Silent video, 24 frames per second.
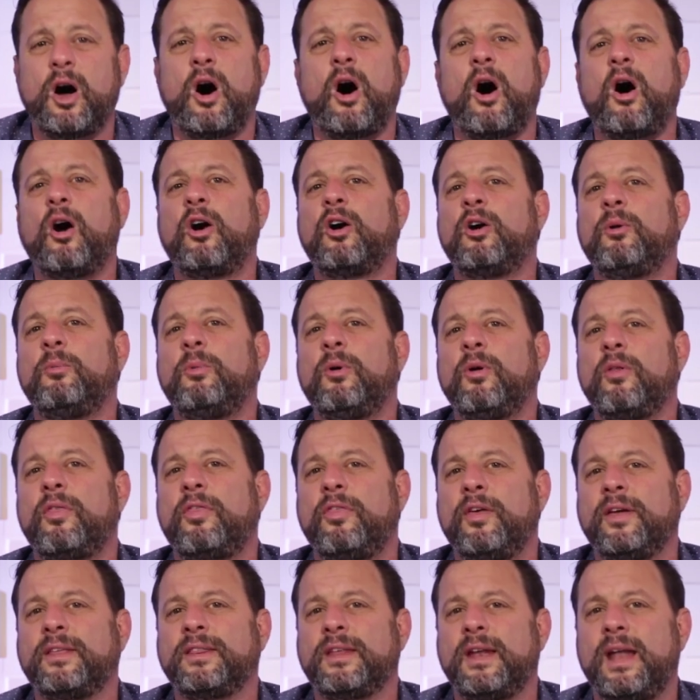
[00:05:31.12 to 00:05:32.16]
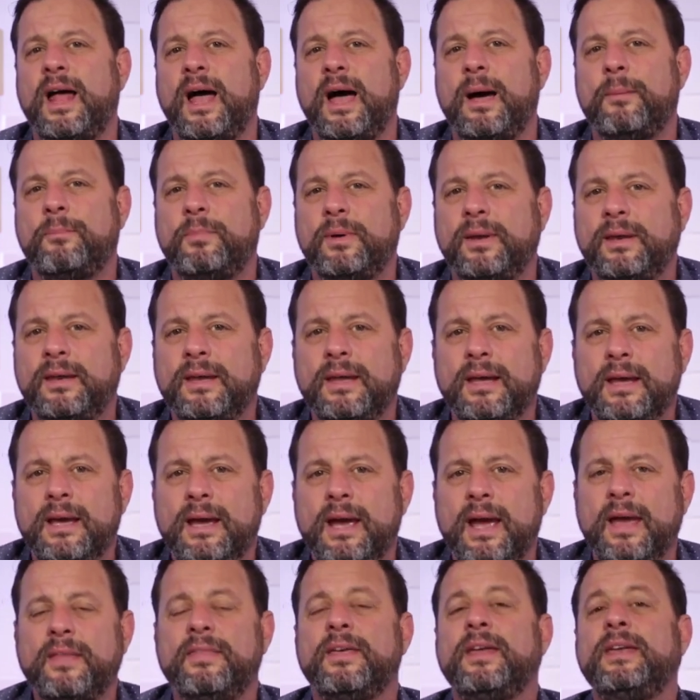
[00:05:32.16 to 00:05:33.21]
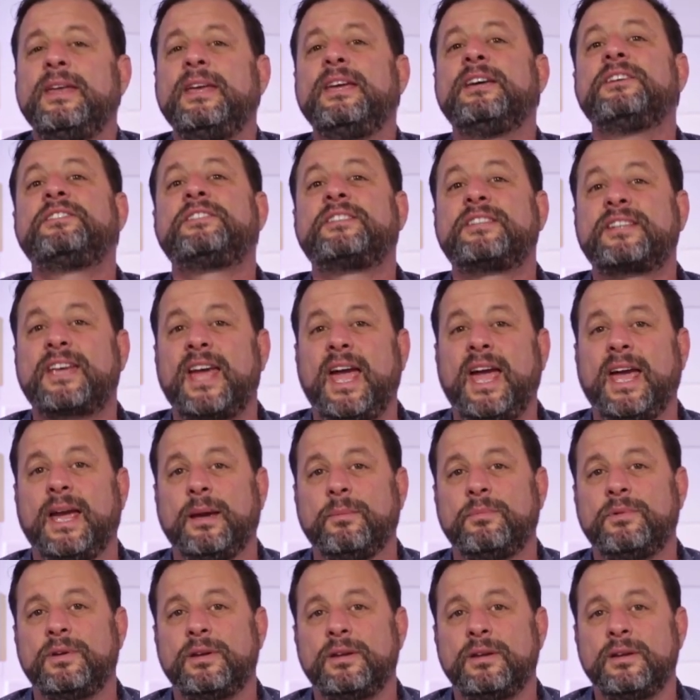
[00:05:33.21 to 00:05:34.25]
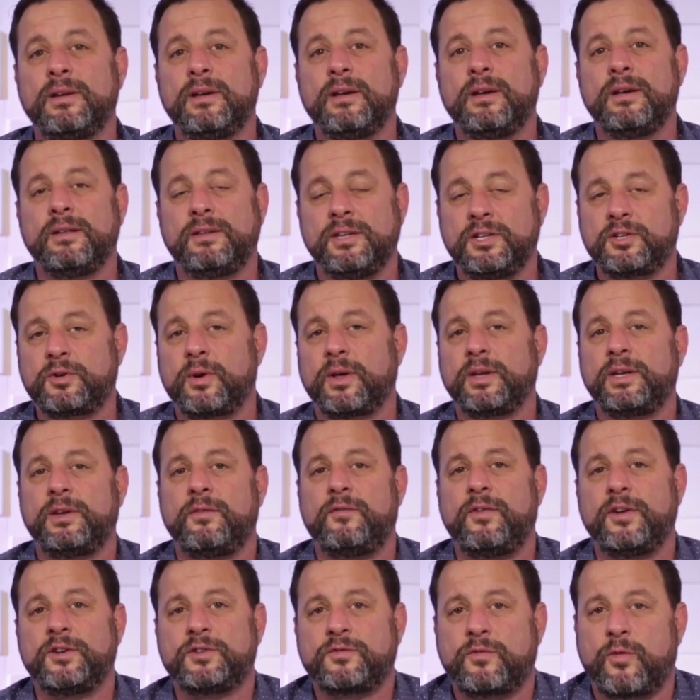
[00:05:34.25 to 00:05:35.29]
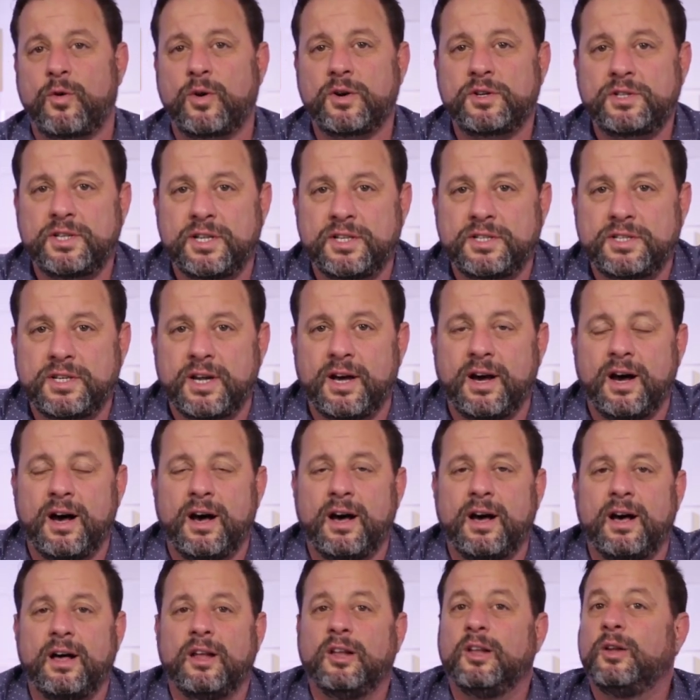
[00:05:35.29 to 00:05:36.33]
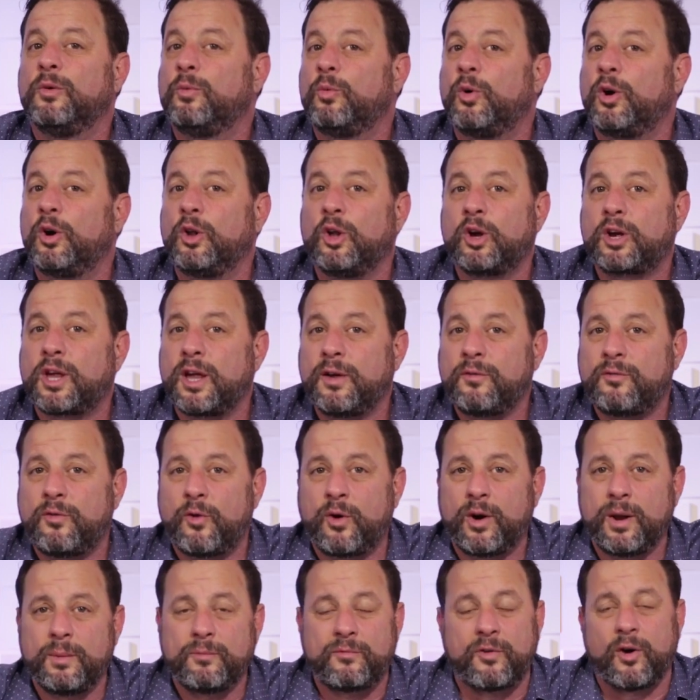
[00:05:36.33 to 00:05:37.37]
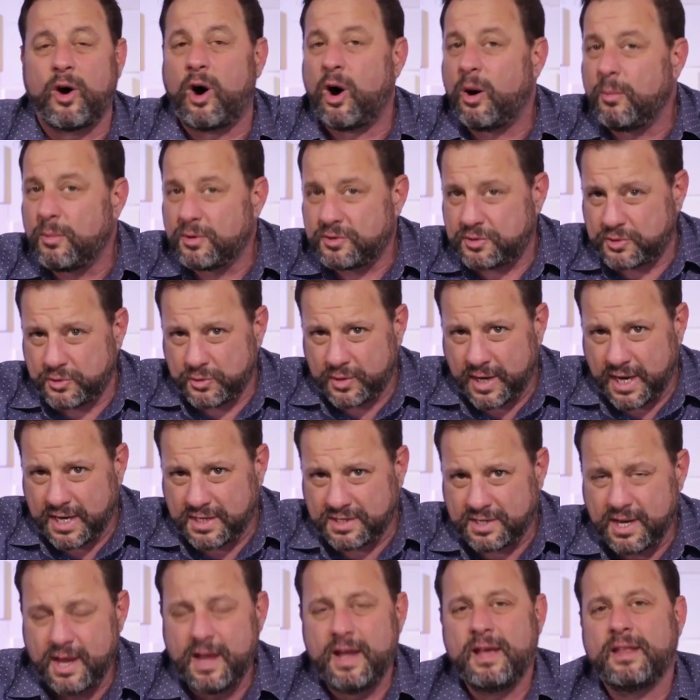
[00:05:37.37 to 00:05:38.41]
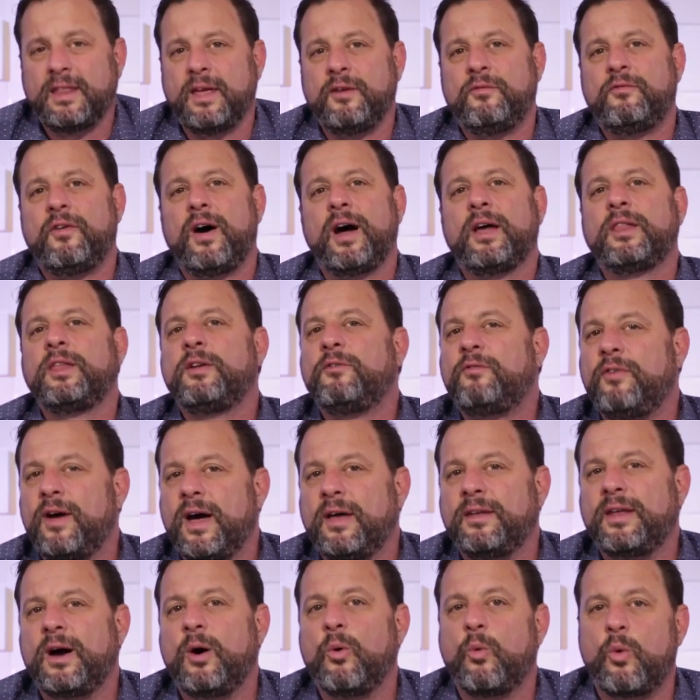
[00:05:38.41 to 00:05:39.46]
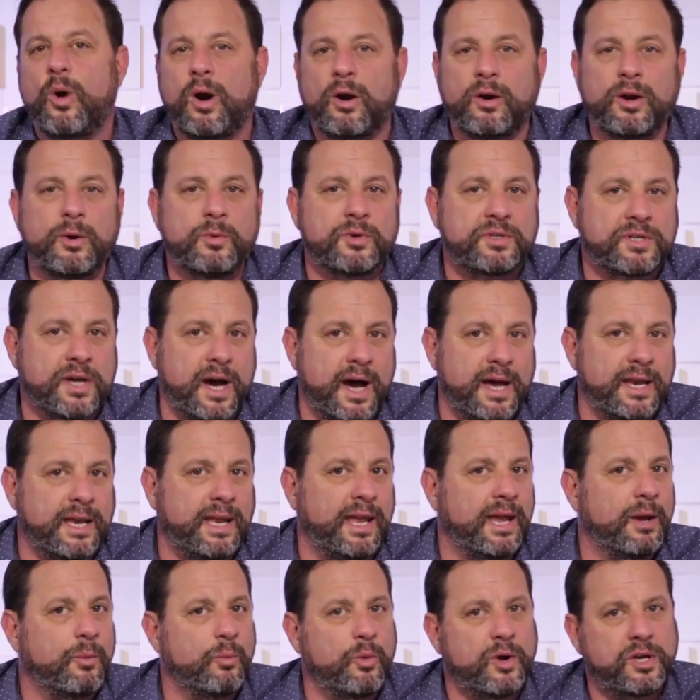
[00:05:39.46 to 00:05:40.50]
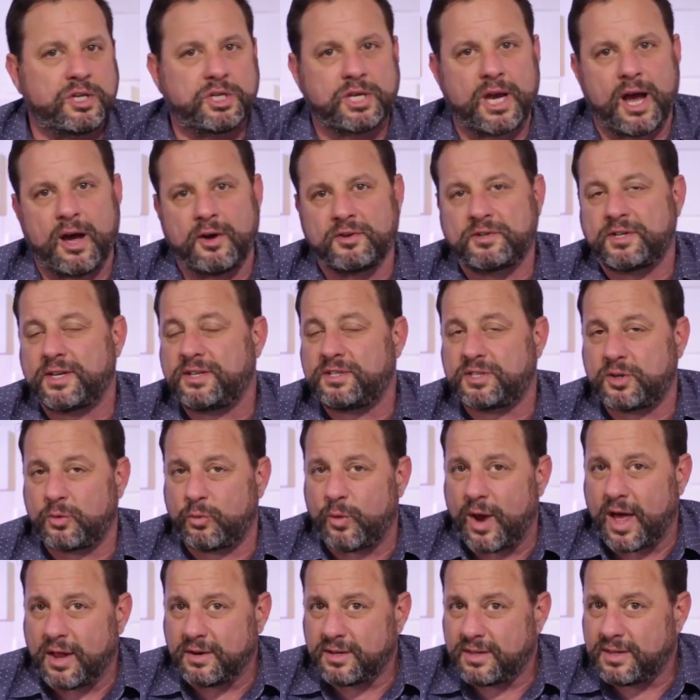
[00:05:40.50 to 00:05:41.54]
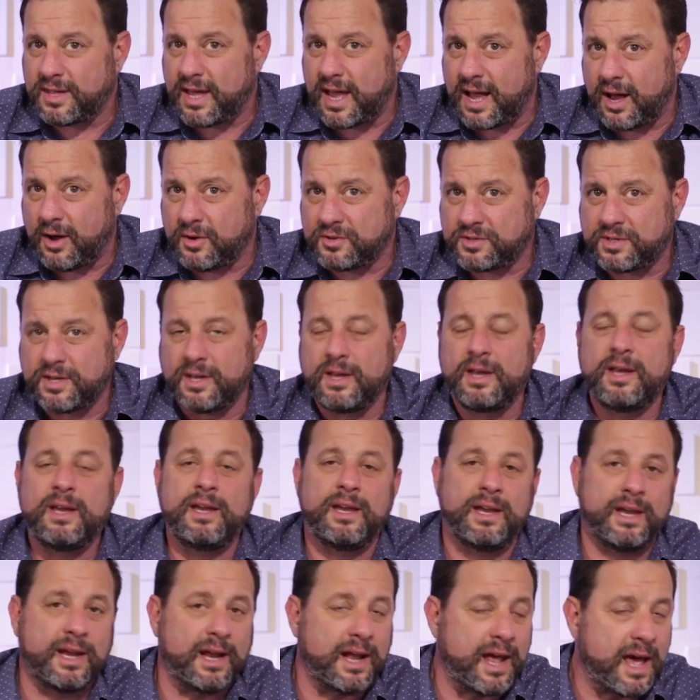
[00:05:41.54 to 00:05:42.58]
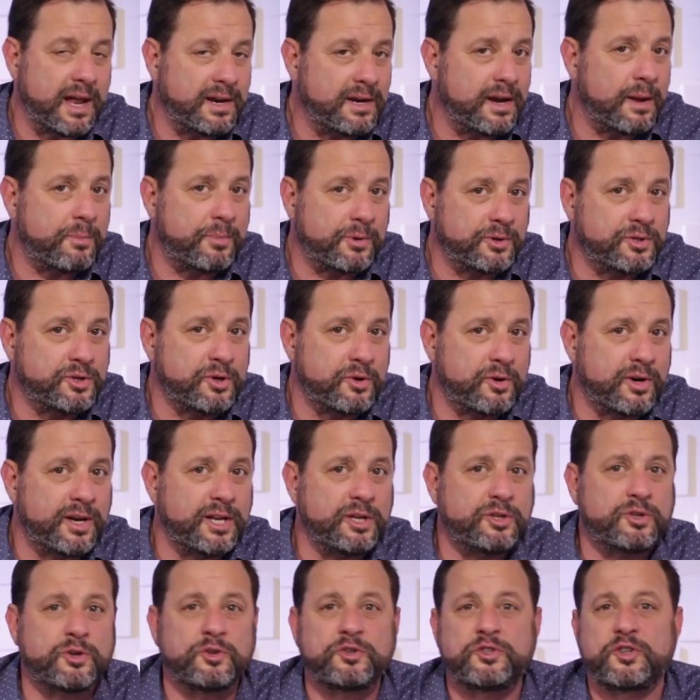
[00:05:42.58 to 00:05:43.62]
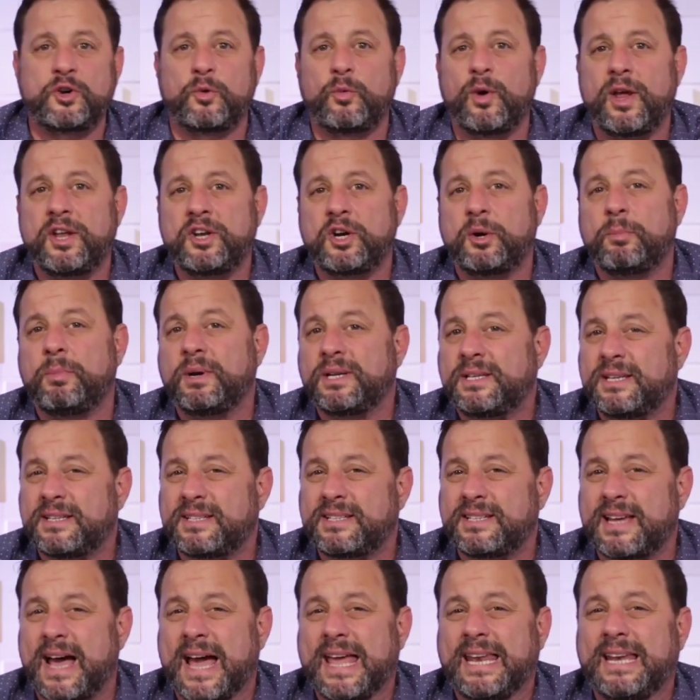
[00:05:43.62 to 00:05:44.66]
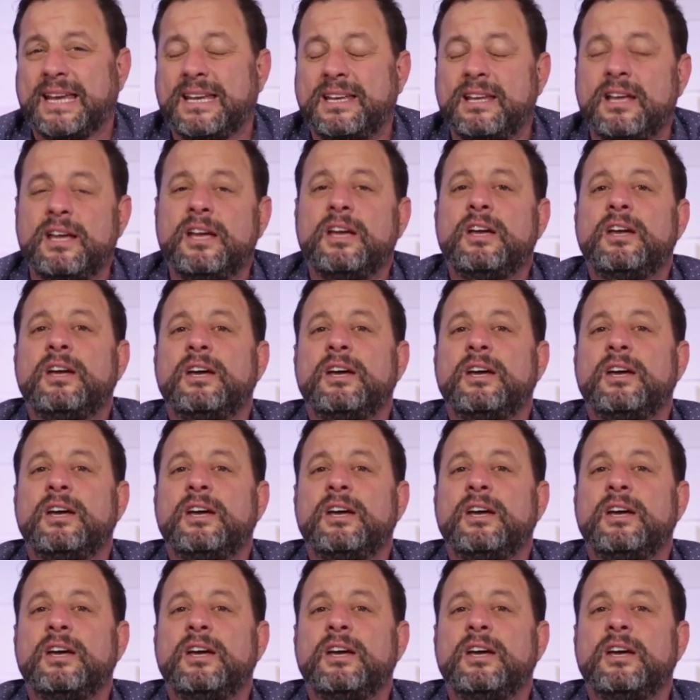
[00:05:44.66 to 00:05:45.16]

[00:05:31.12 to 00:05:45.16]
horrible thing that happened. And then he escaped. The Israeli Defense Forces were looking for him for almost 2 days. They finally found out where he was hiding, in which house. They surrounded the house. He had an opportunity to surrender, but decided